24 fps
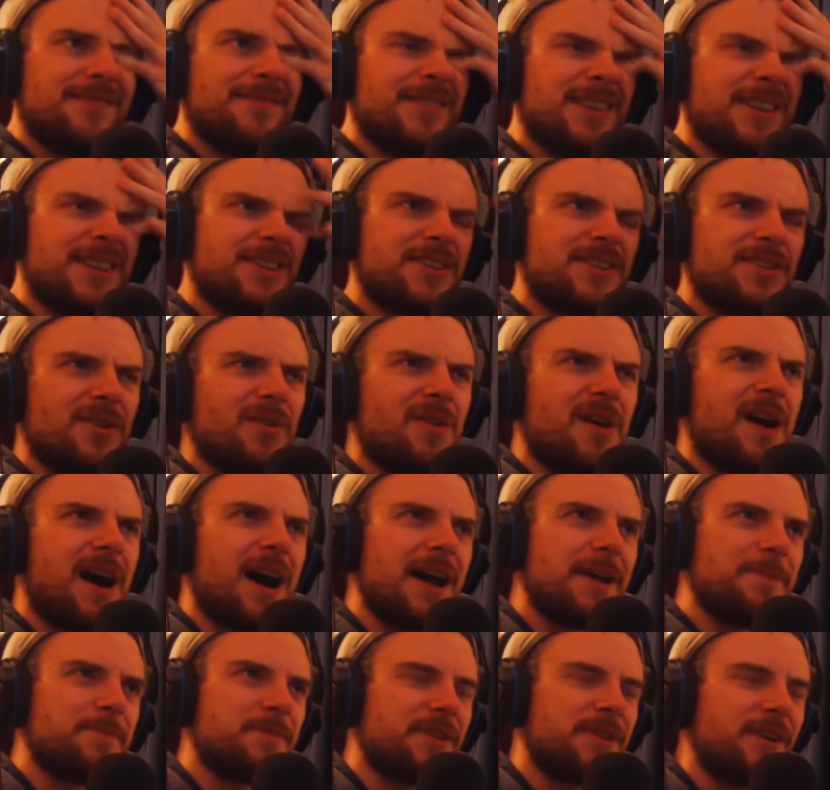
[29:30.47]
It's so
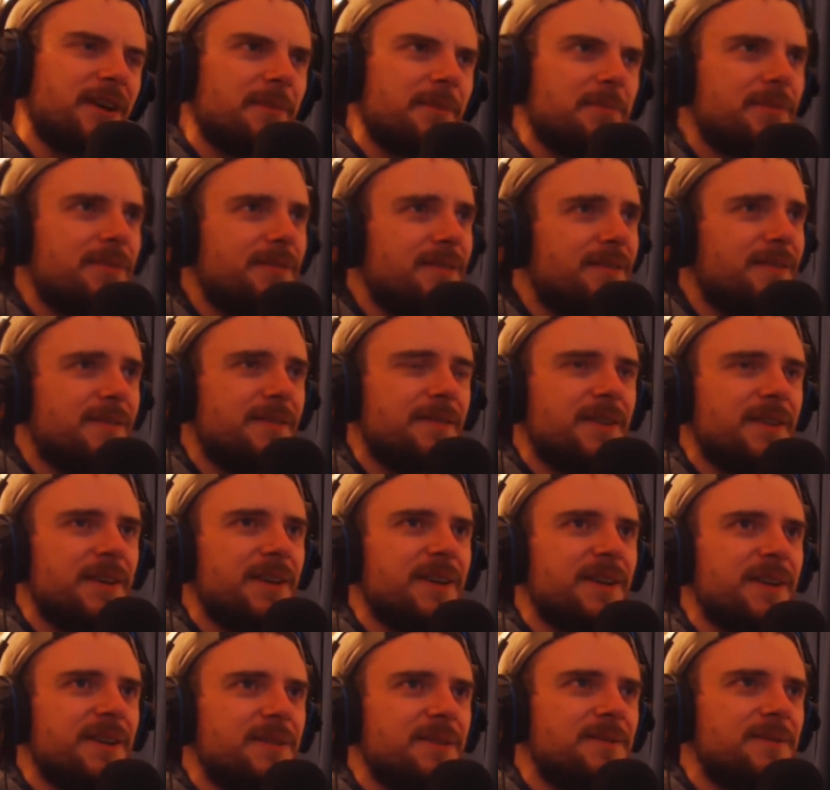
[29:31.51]
hyped up, you
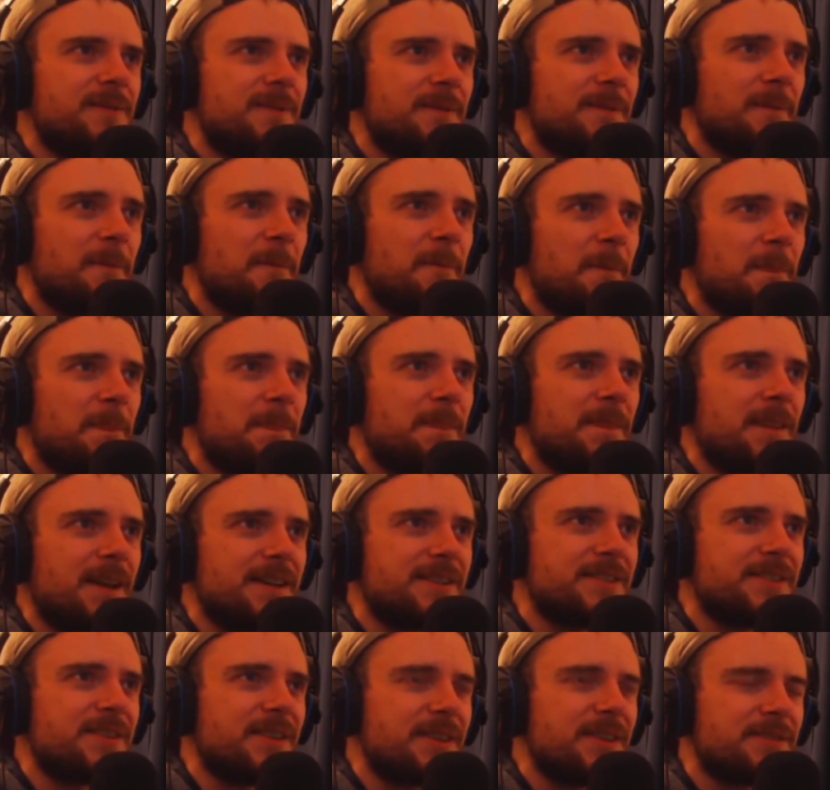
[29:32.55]
know,
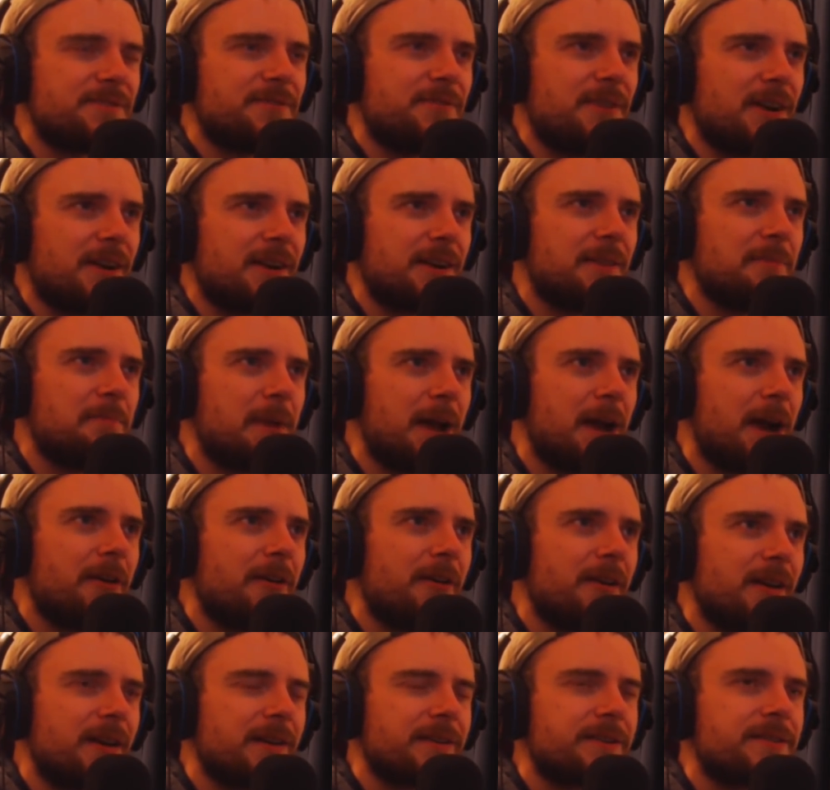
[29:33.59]
as this fucking
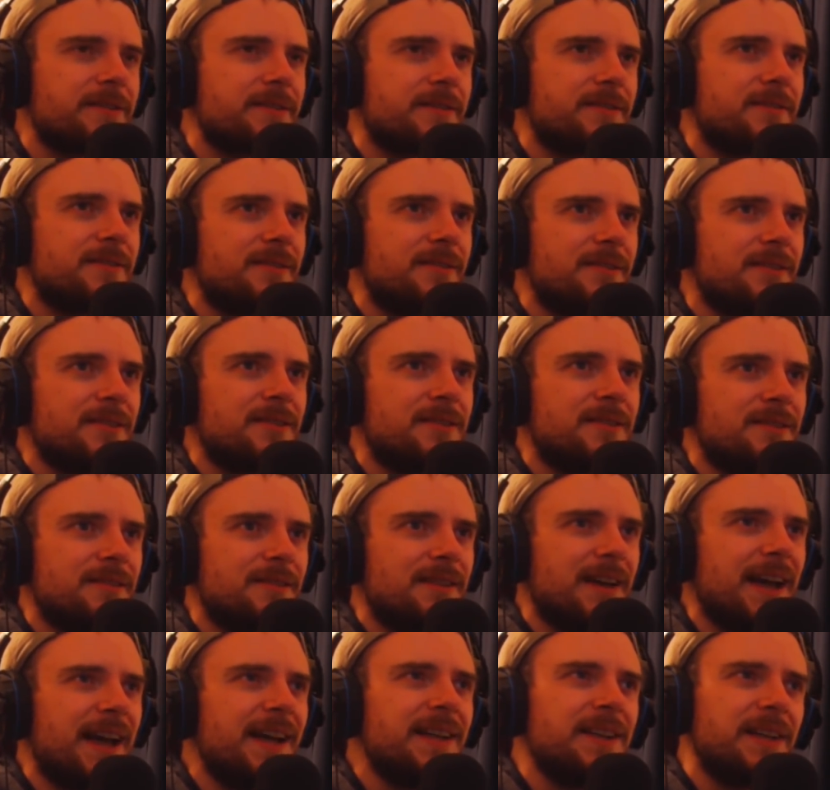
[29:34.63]
paradise.
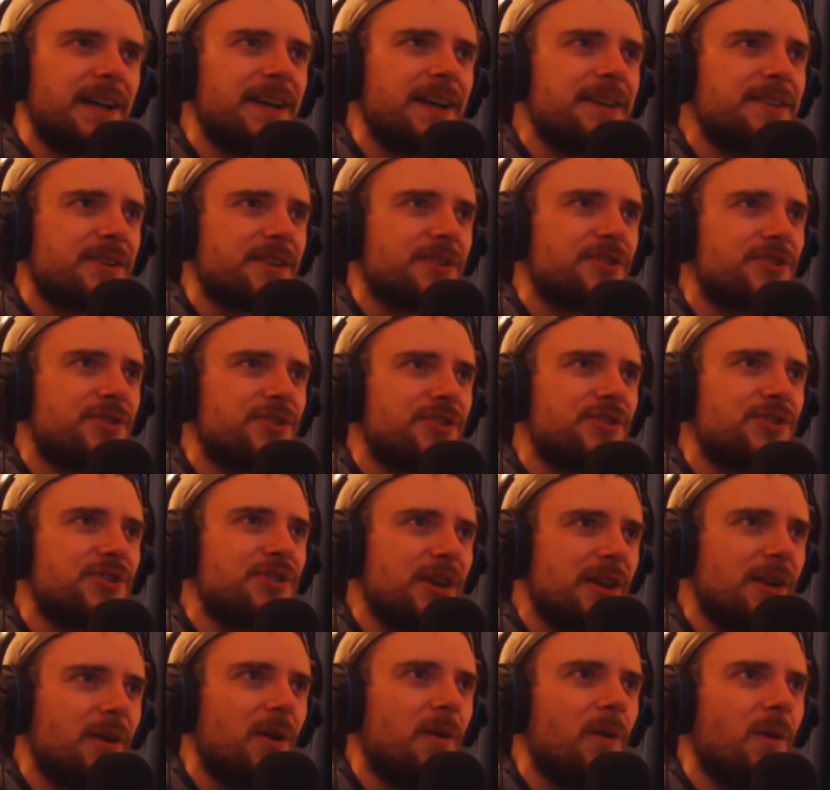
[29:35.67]
LA is a
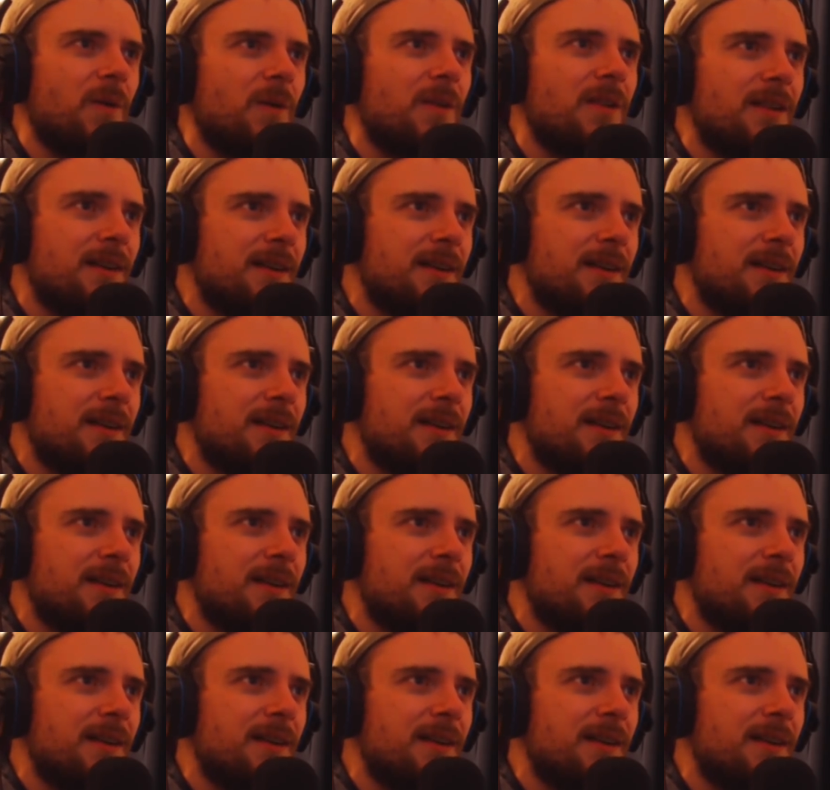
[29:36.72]
shithole.